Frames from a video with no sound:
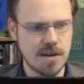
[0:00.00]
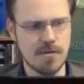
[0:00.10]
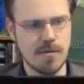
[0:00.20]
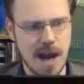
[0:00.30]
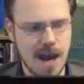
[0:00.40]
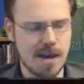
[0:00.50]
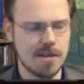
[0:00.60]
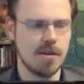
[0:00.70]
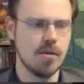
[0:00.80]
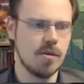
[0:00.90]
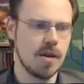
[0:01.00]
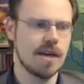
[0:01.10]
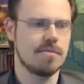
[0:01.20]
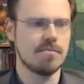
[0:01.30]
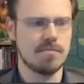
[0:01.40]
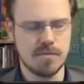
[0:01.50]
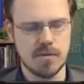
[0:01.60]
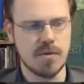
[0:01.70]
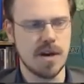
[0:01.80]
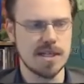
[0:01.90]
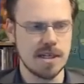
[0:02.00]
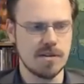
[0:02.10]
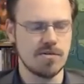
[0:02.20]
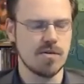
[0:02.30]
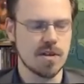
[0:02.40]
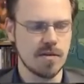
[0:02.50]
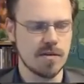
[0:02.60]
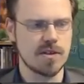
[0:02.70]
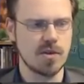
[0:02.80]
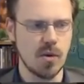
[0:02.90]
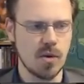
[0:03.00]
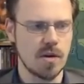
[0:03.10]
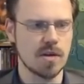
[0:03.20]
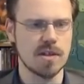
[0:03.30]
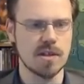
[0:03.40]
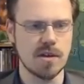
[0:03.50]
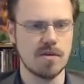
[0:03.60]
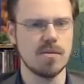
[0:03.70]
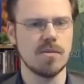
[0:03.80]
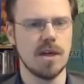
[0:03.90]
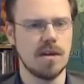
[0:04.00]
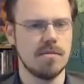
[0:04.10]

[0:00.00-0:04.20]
wrath, no like crazy true silver swords, no like